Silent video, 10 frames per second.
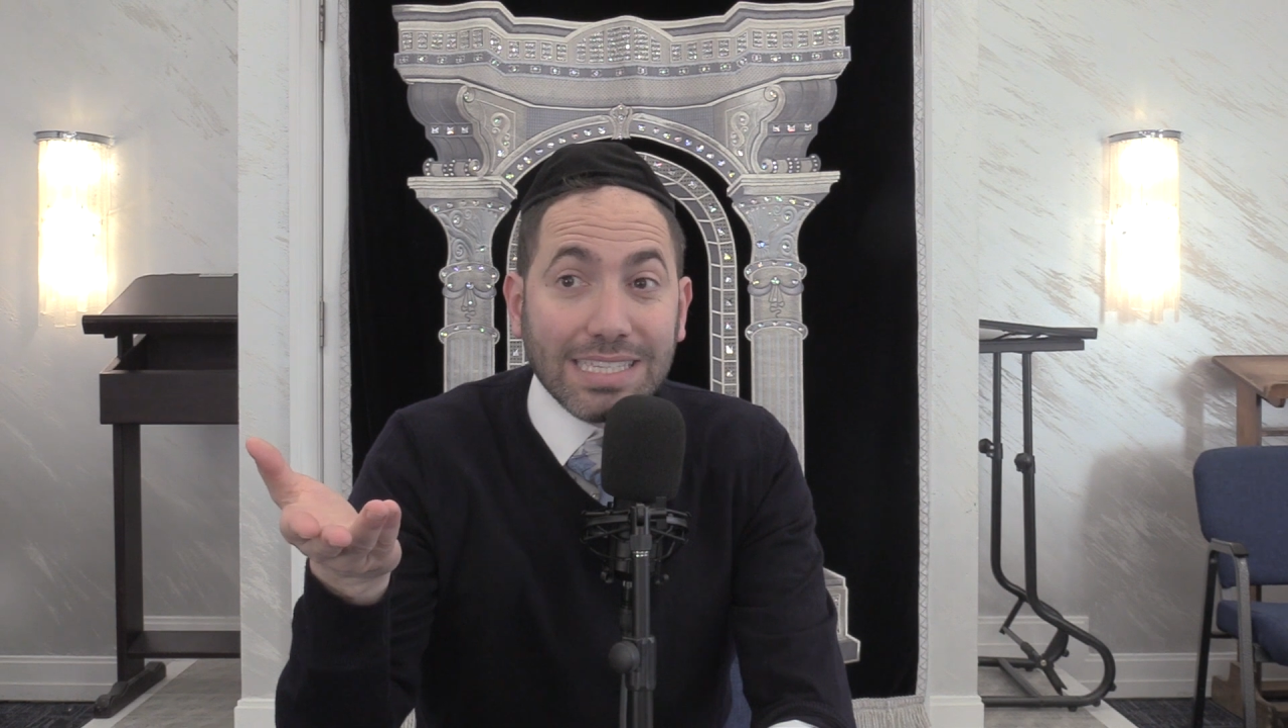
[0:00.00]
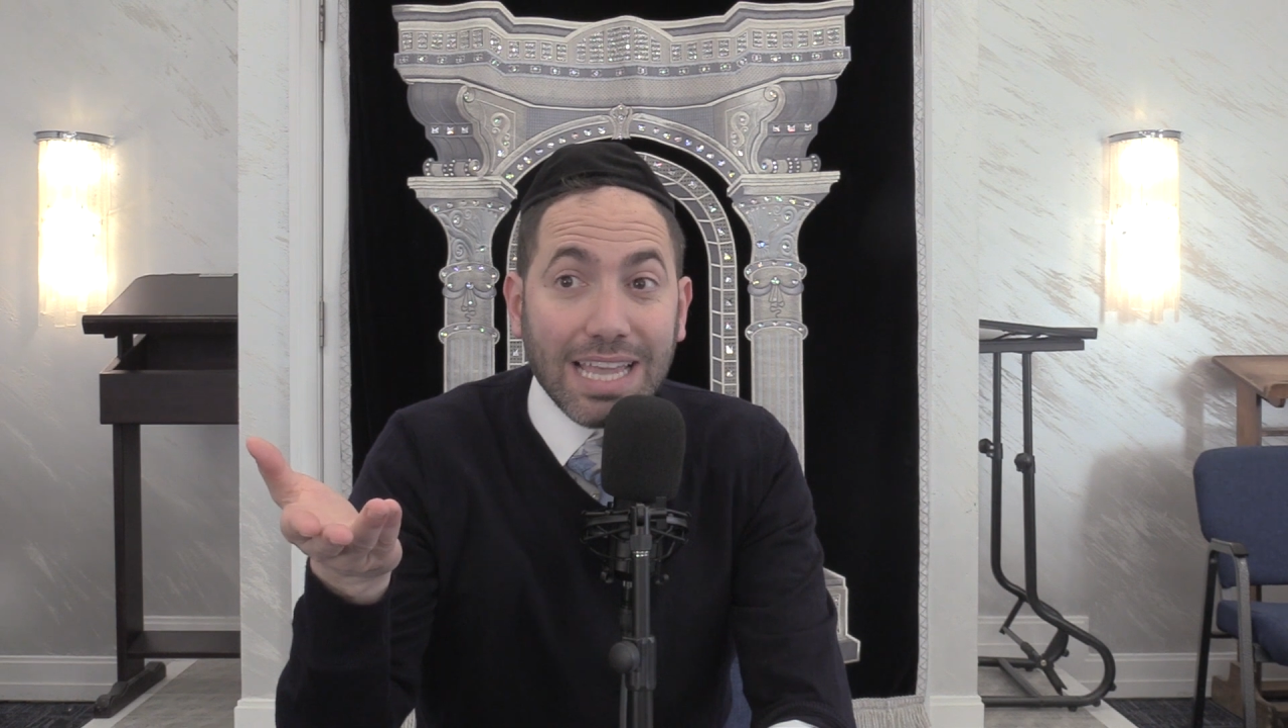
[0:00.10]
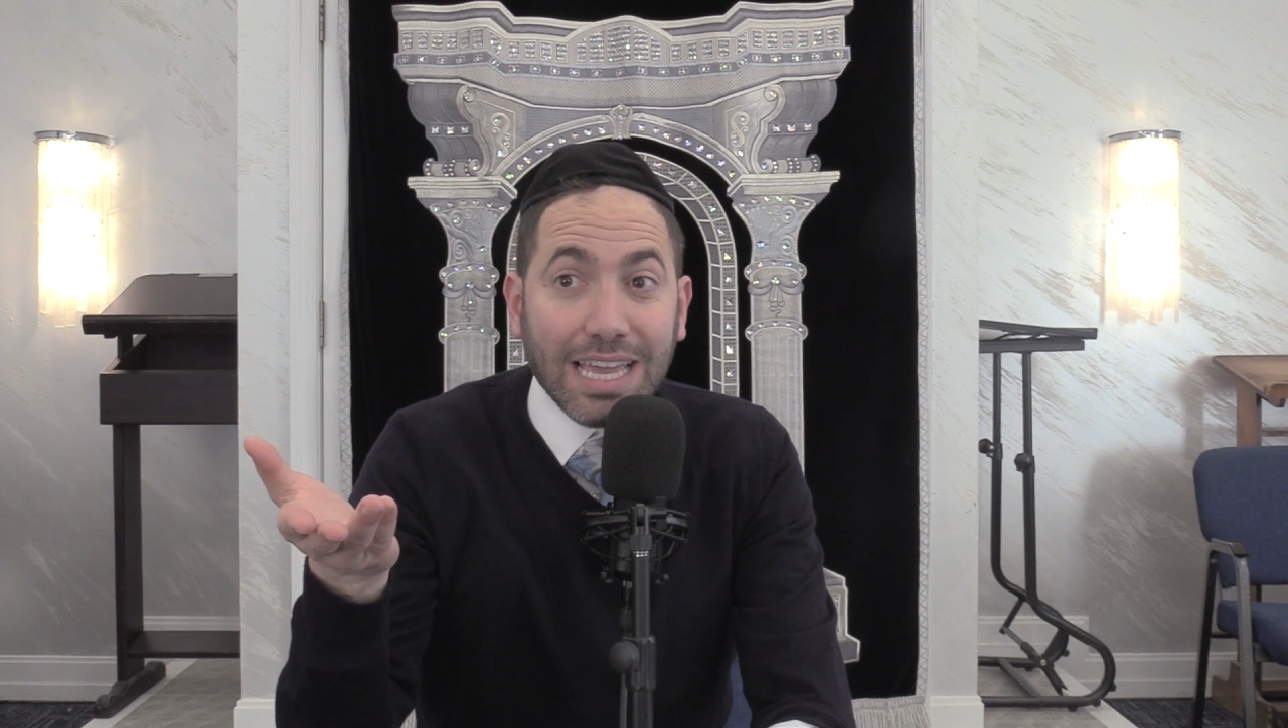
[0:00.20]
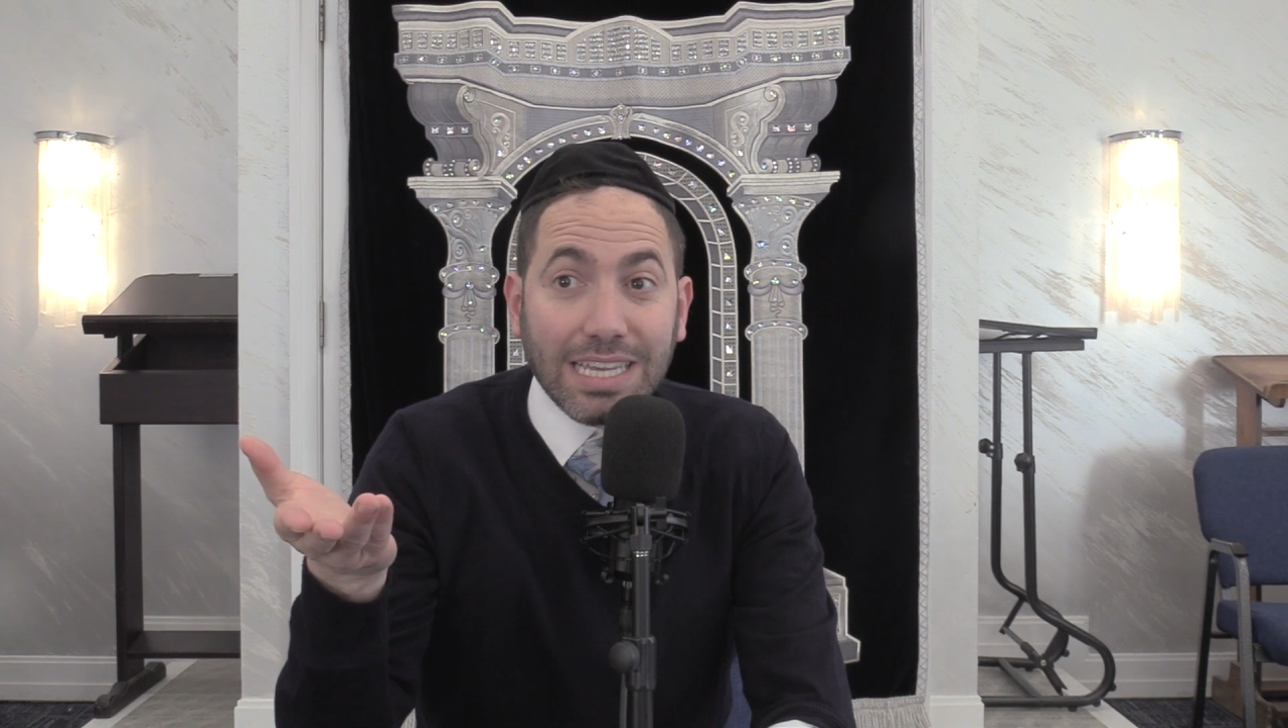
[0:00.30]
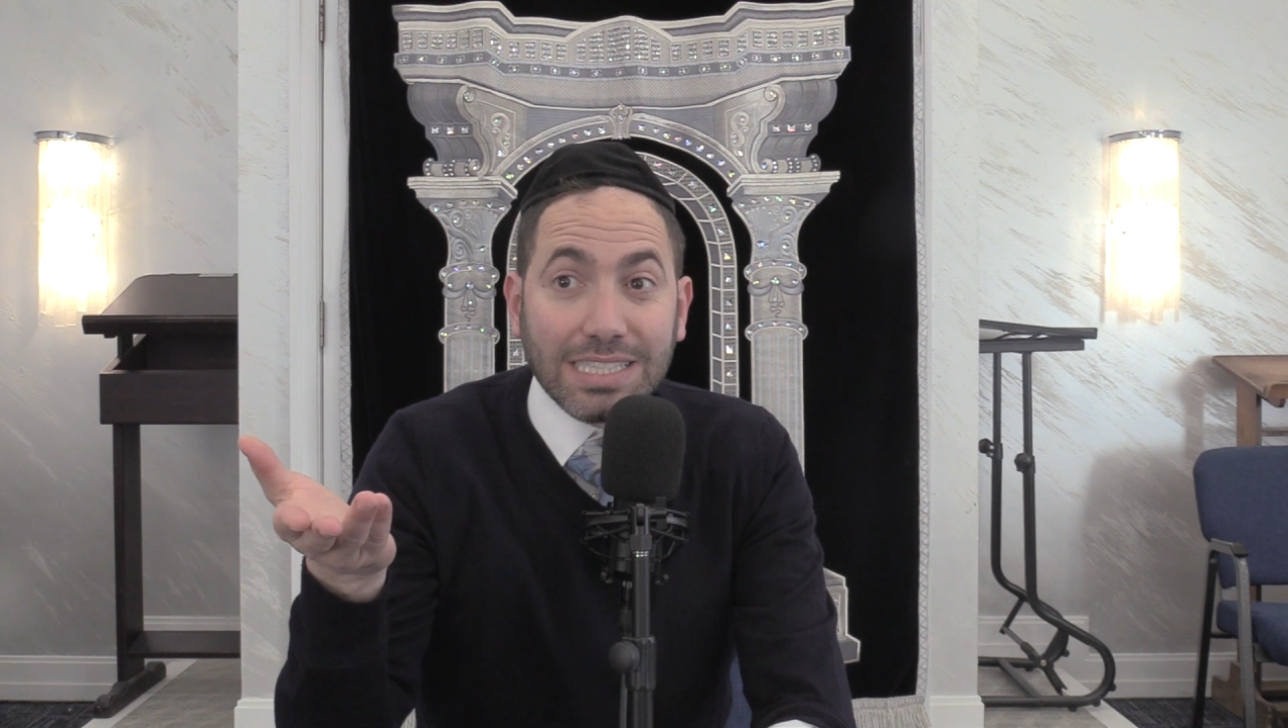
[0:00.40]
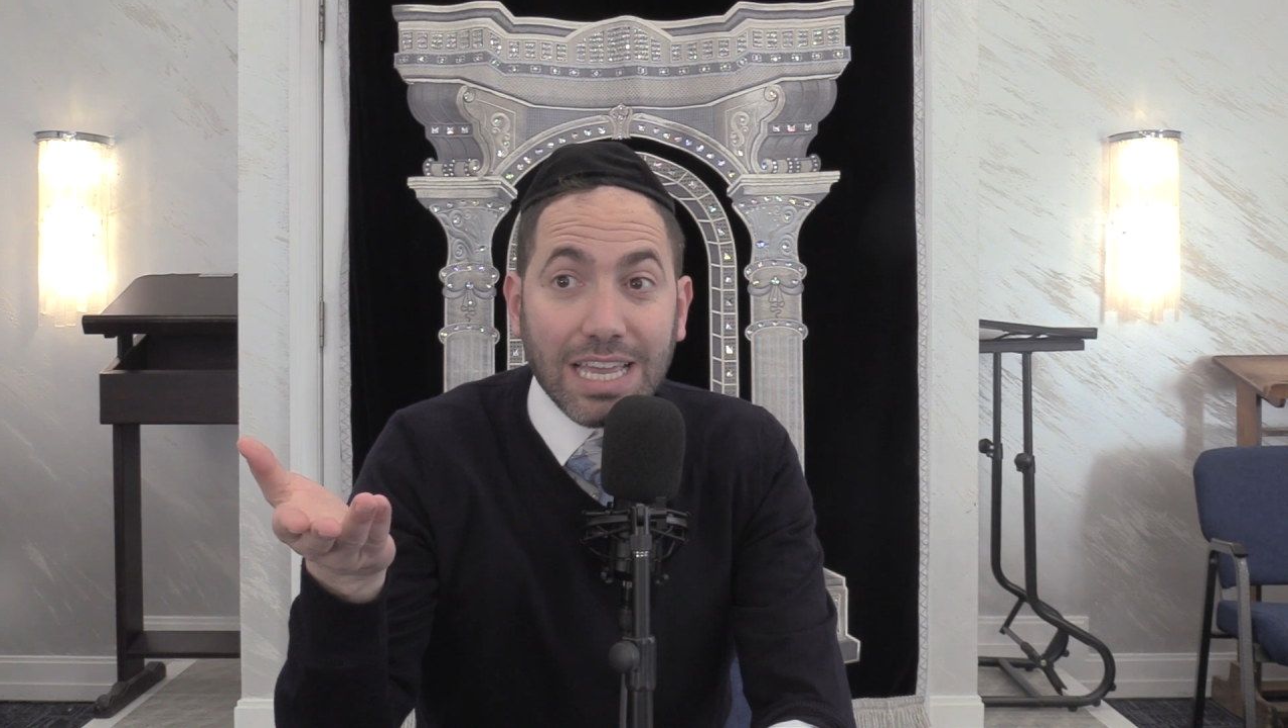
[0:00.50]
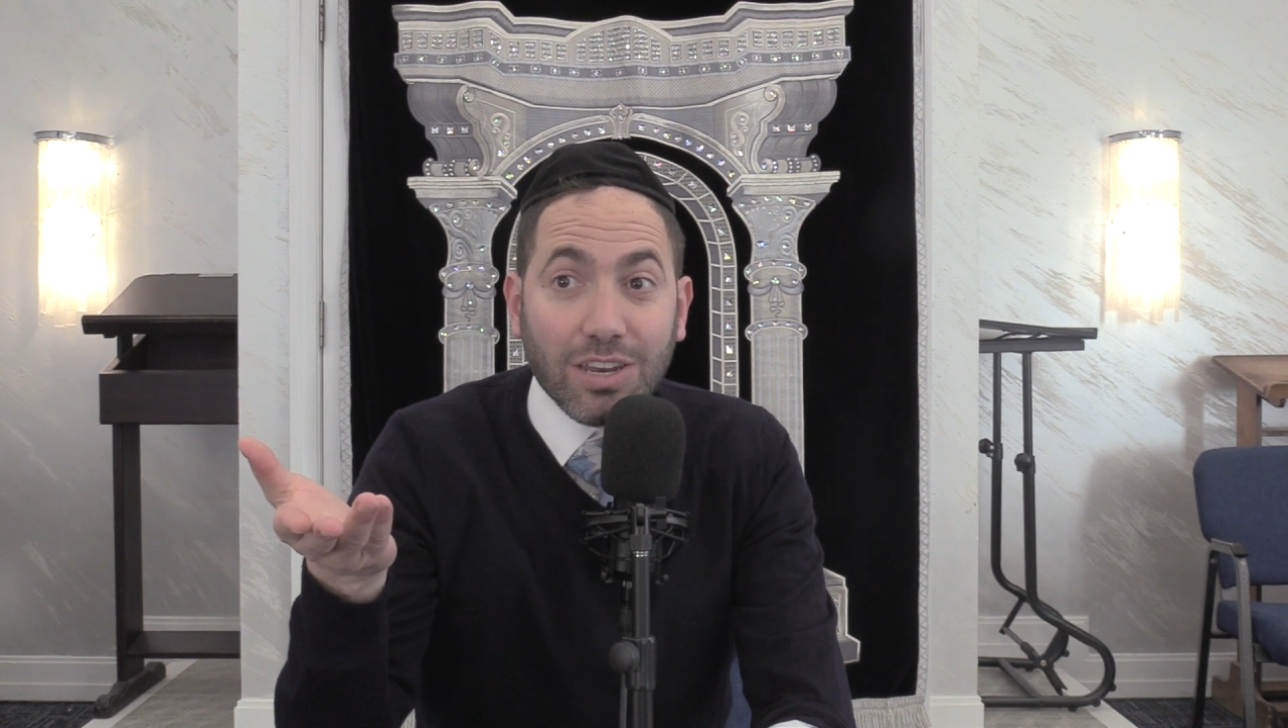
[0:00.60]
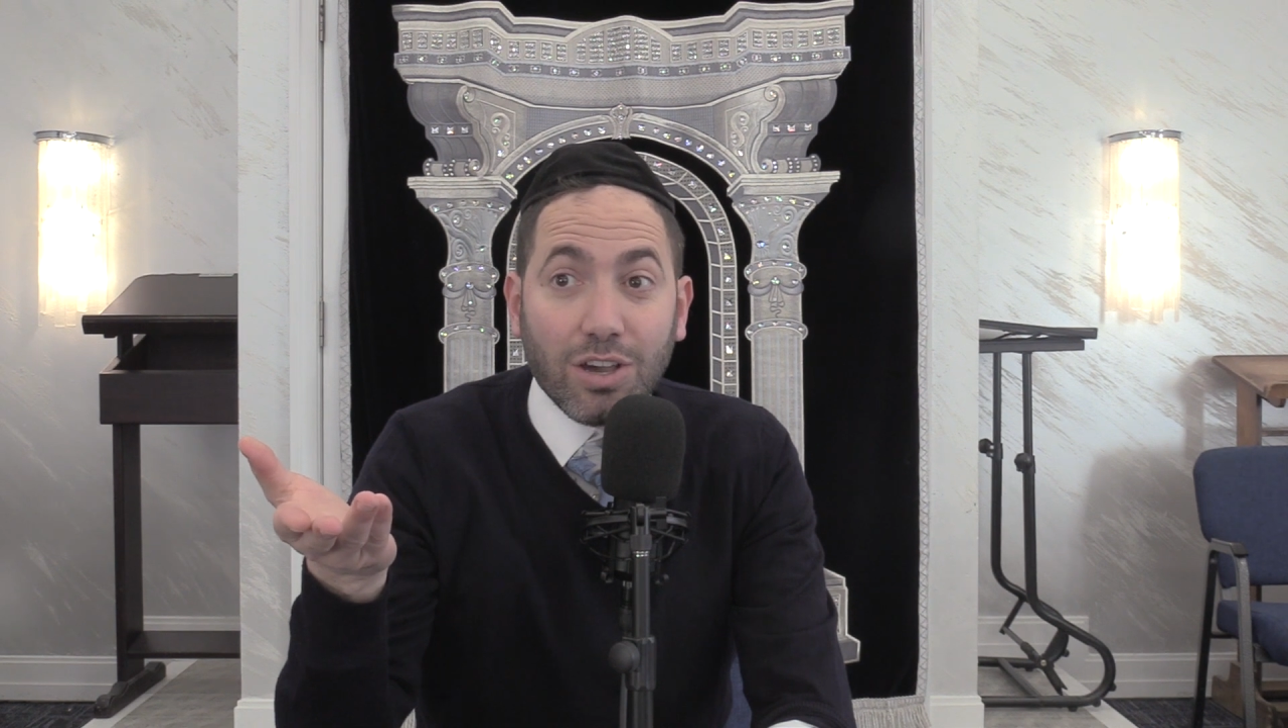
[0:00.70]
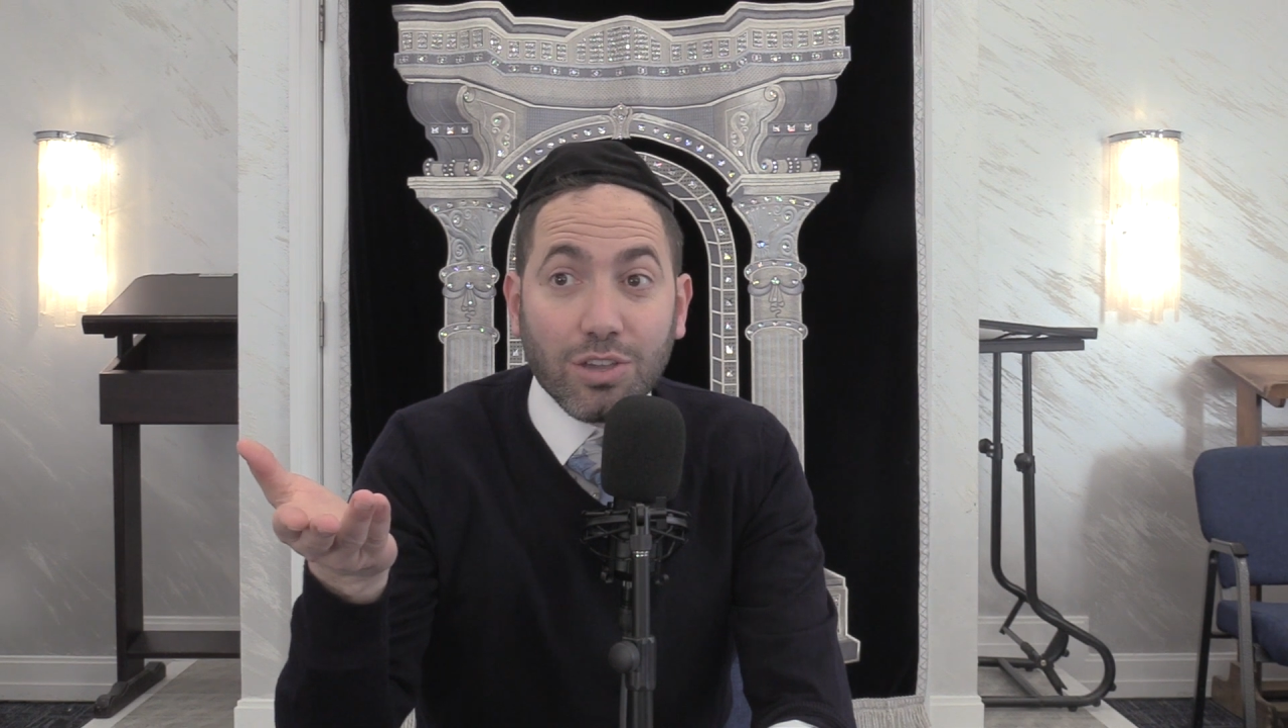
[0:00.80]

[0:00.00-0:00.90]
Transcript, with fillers: he's like, he's like, you know,